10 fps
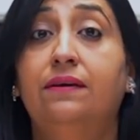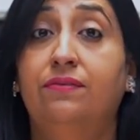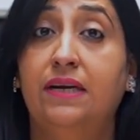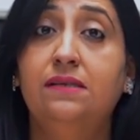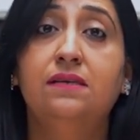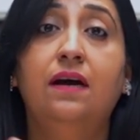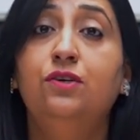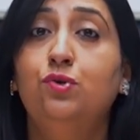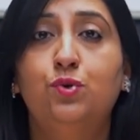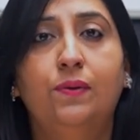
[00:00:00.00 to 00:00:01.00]
Rates are
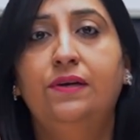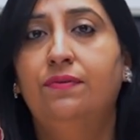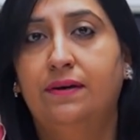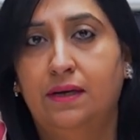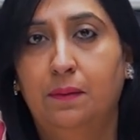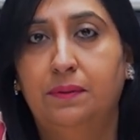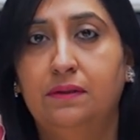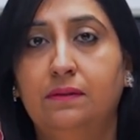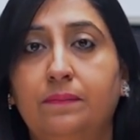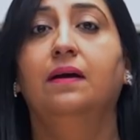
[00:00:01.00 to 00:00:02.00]
usually variable.